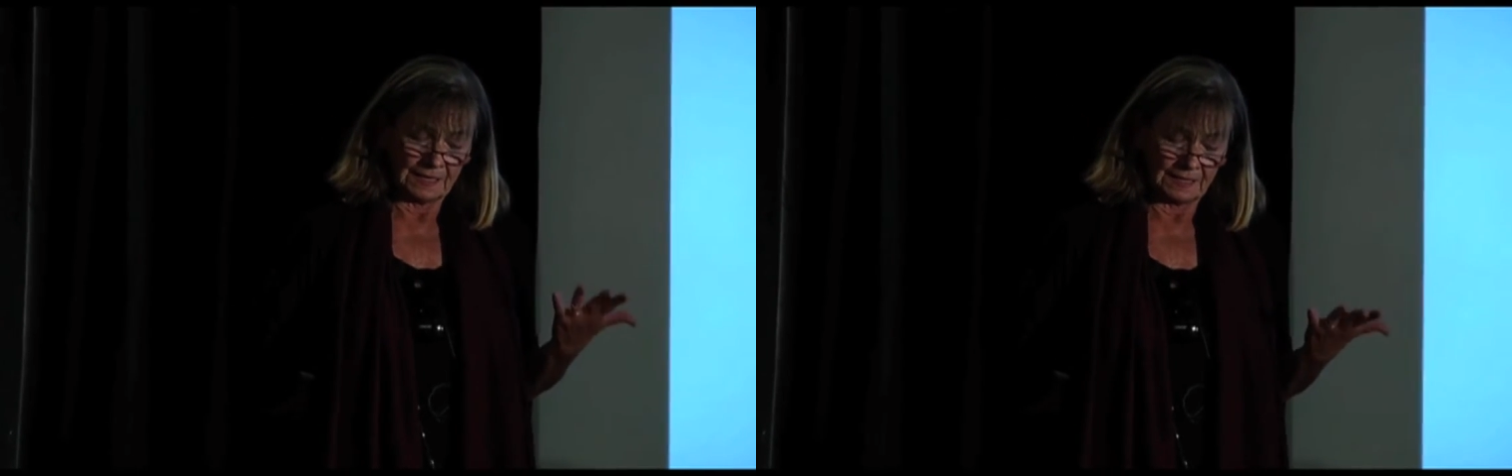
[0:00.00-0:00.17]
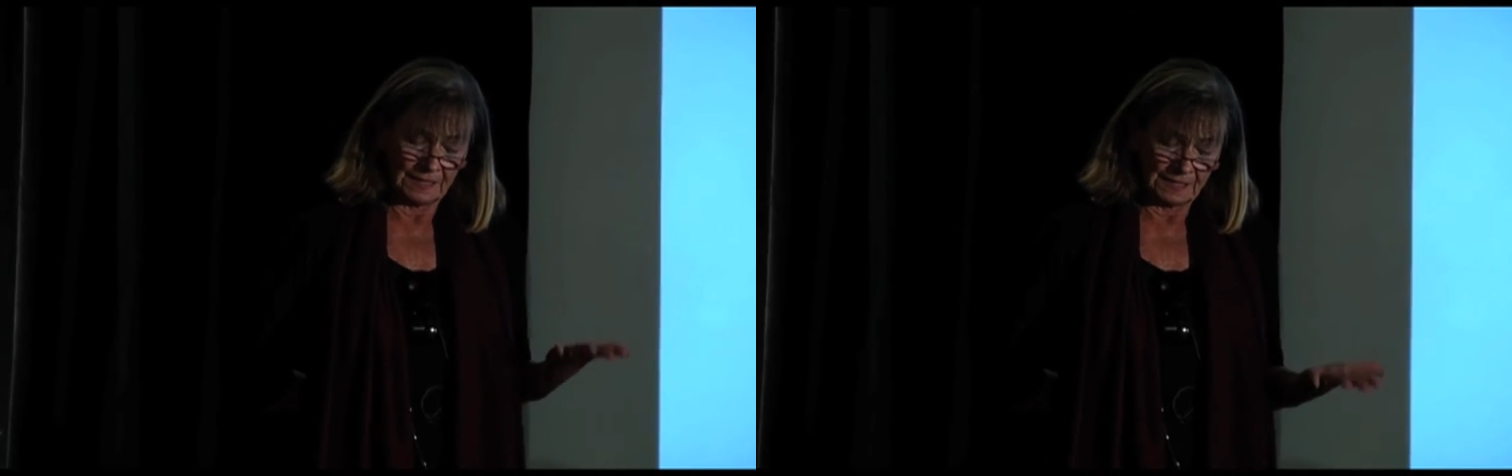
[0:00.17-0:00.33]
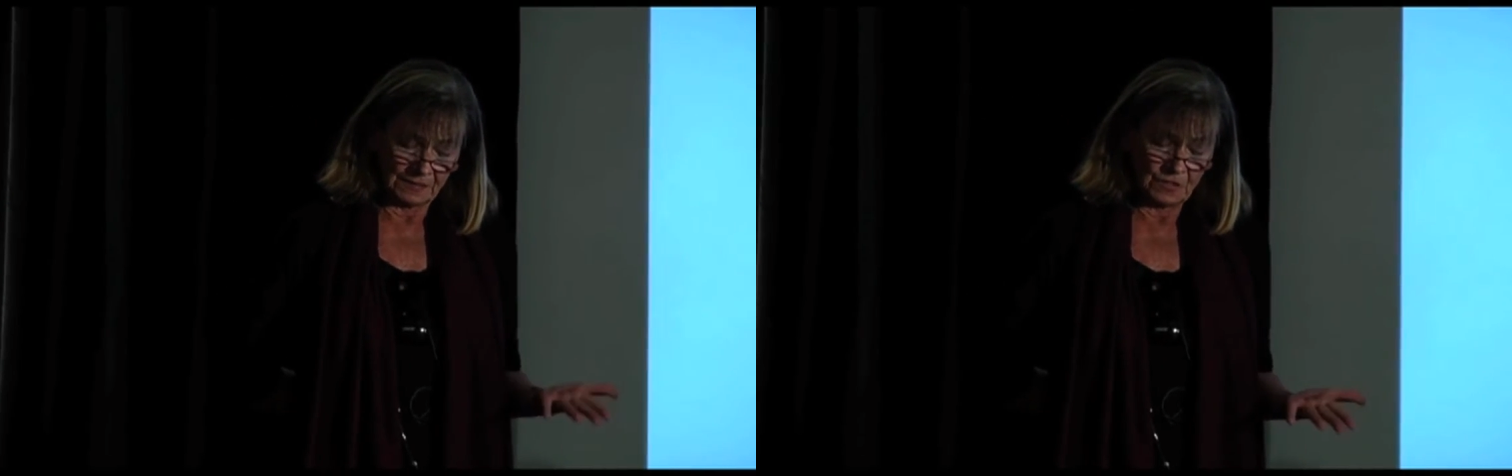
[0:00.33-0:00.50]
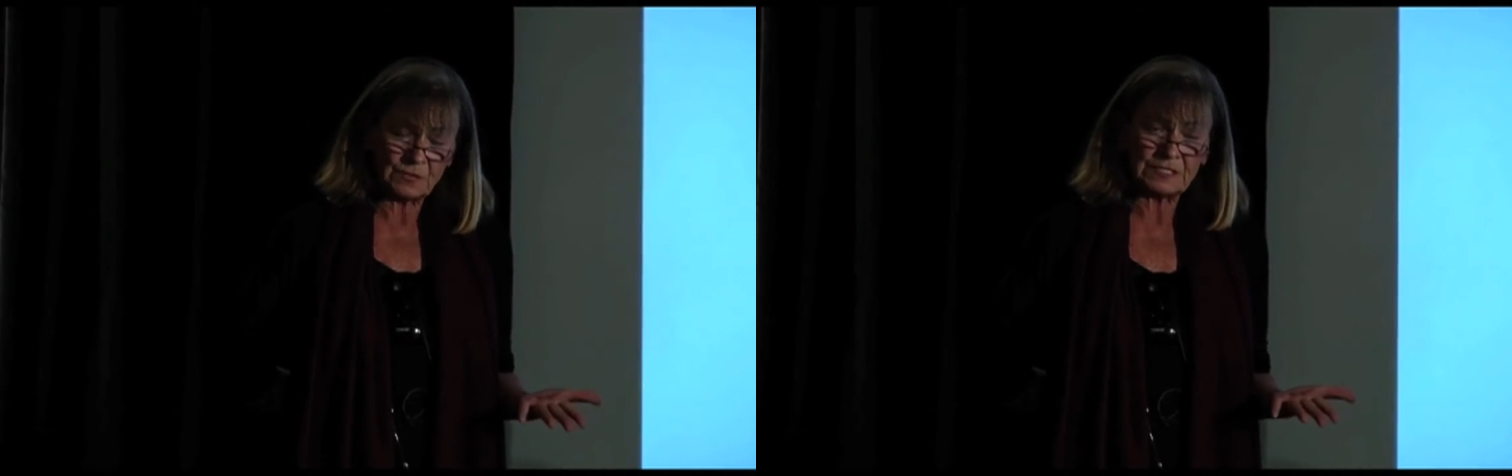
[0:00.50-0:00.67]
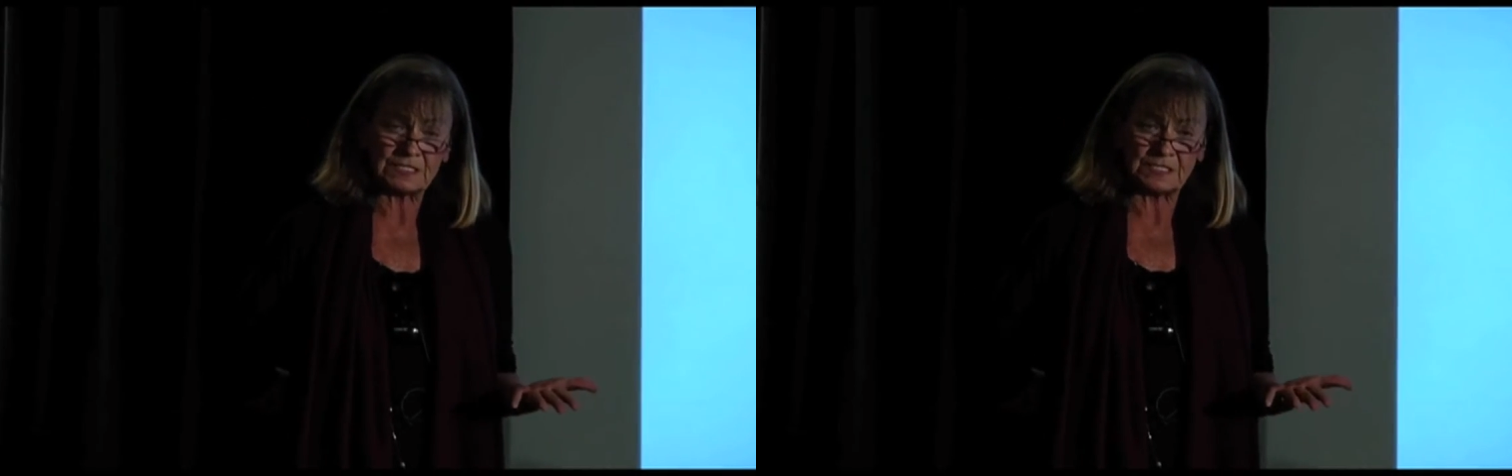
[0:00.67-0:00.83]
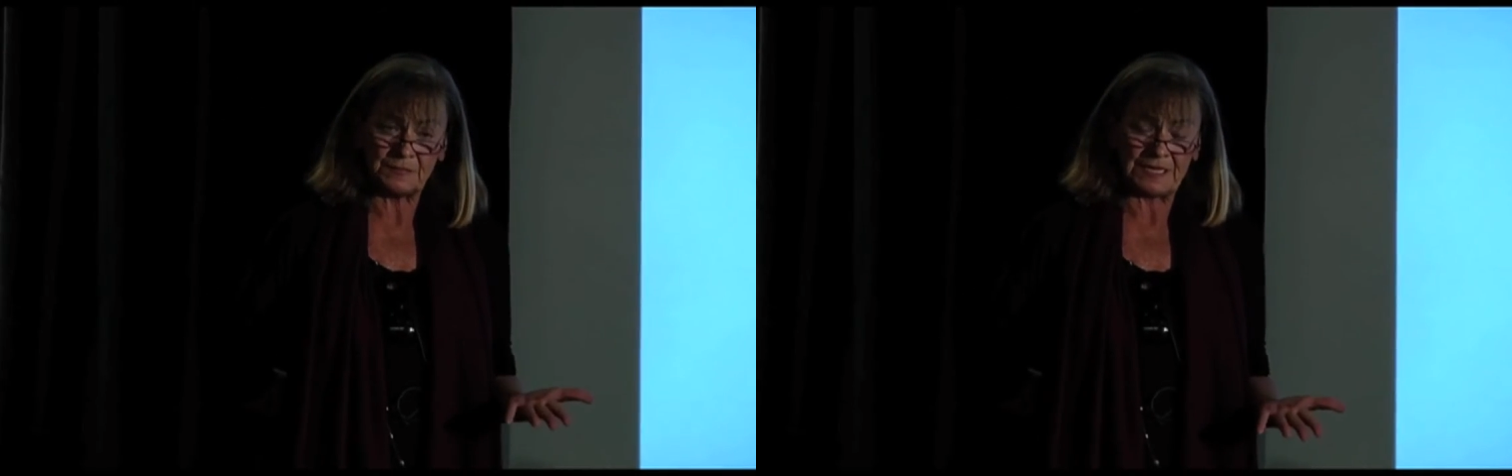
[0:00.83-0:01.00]
It
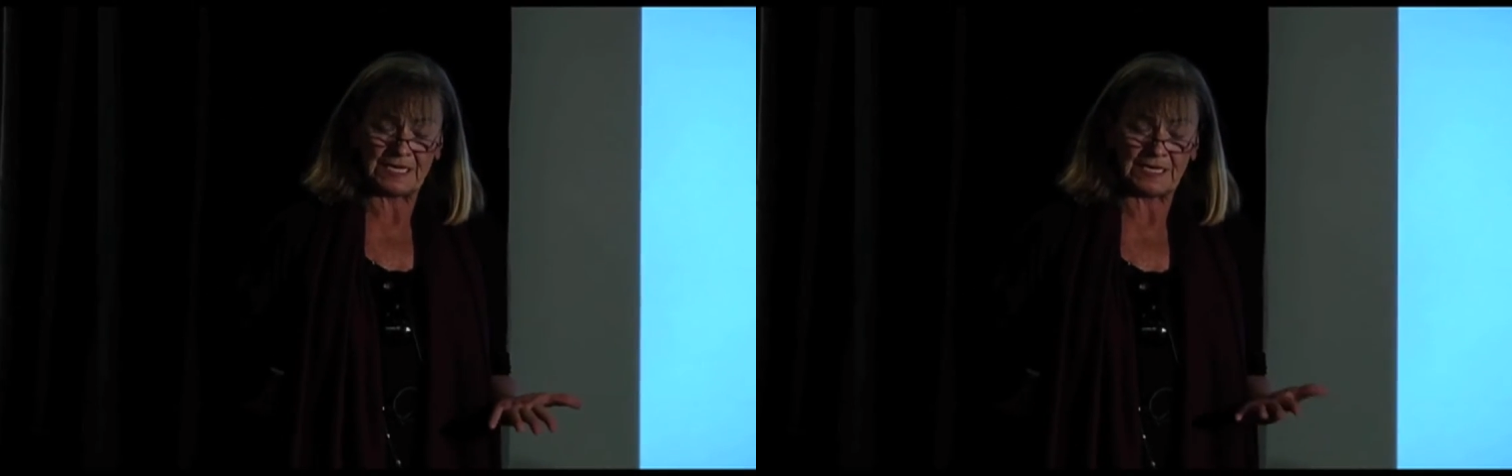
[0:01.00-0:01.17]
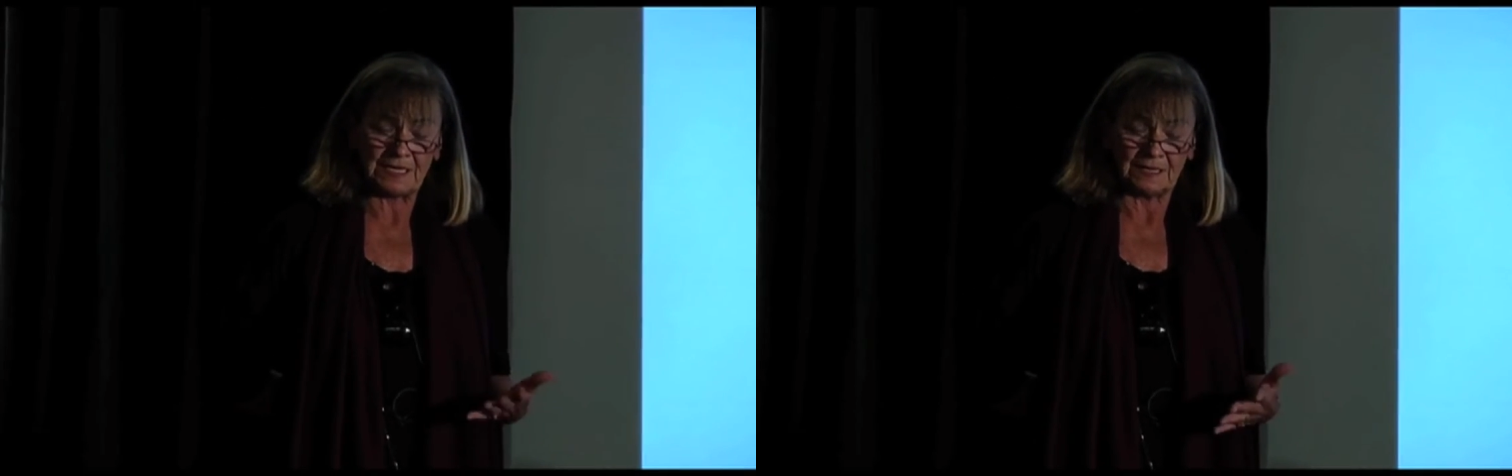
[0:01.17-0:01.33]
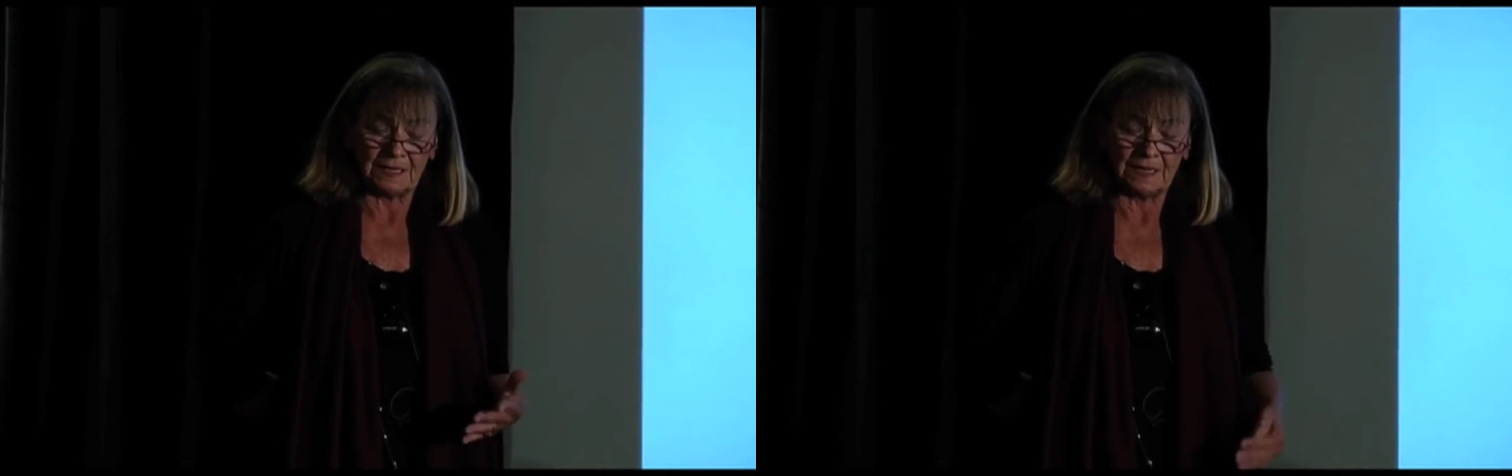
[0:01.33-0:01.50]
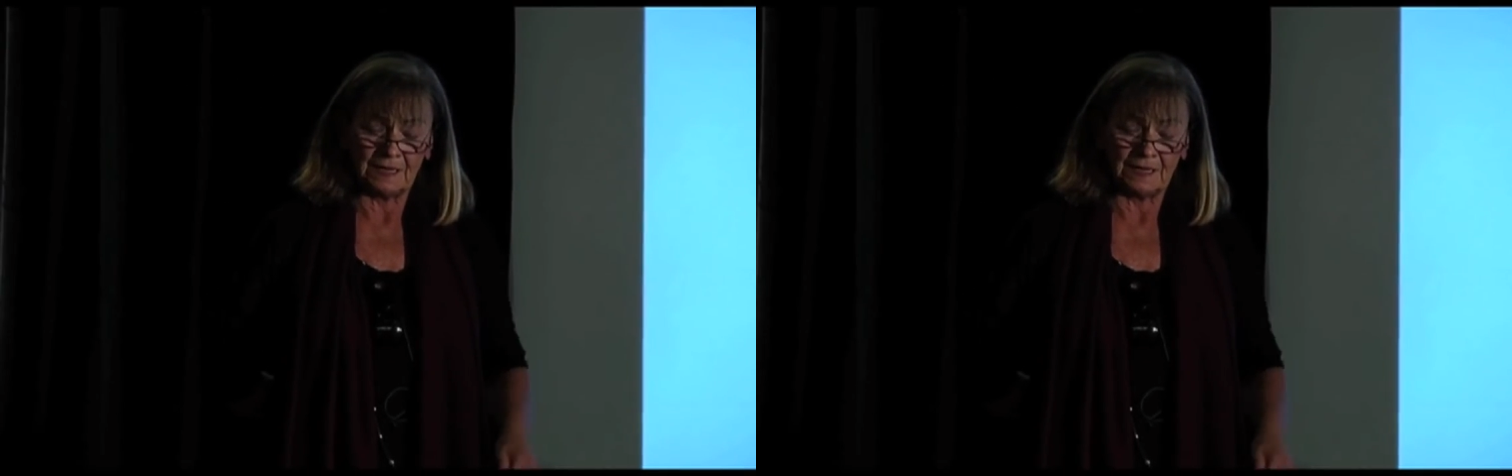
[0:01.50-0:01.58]
used to be,